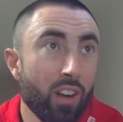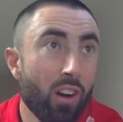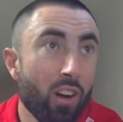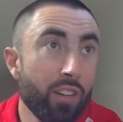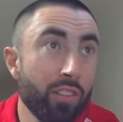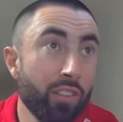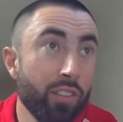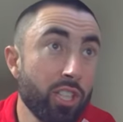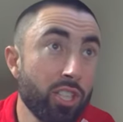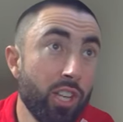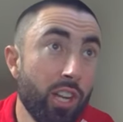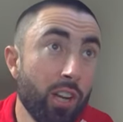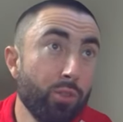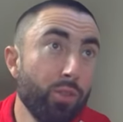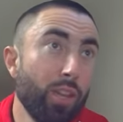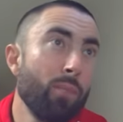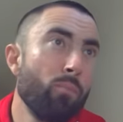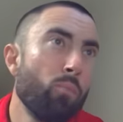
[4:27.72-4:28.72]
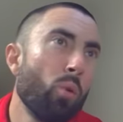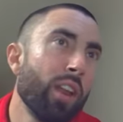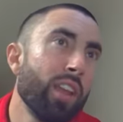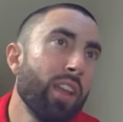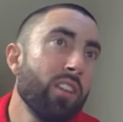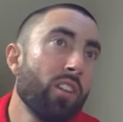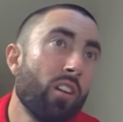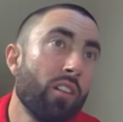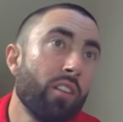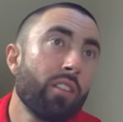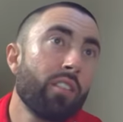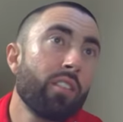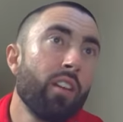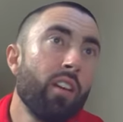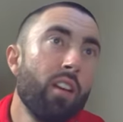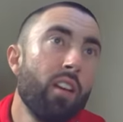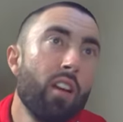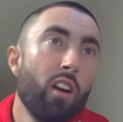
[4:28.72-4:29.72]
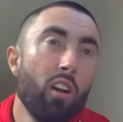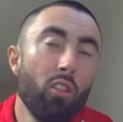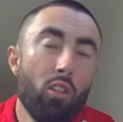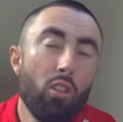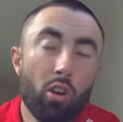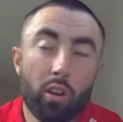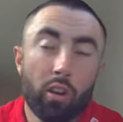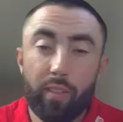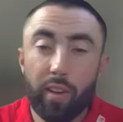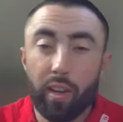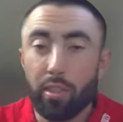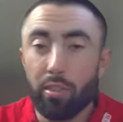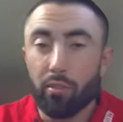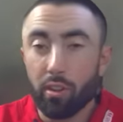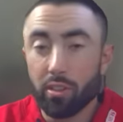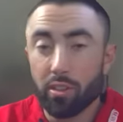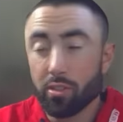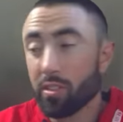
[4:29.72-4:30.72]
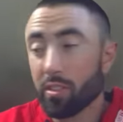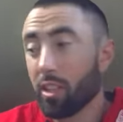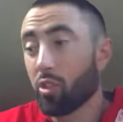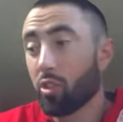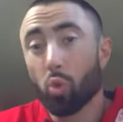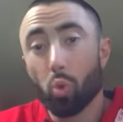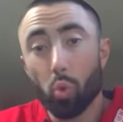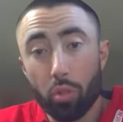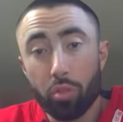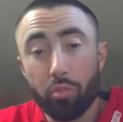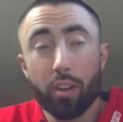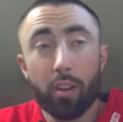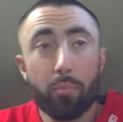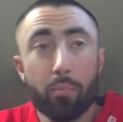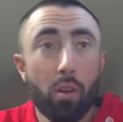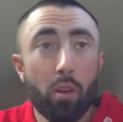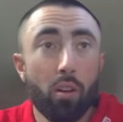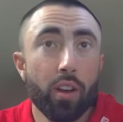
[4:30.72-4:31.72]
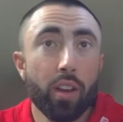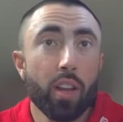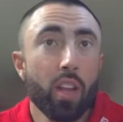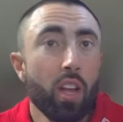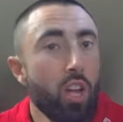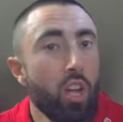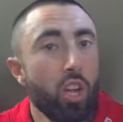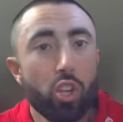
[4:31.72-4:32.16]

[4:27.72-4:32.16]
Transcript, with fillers: yards and touchdown 9.8 yards along with 53. So he's a dual threat ability.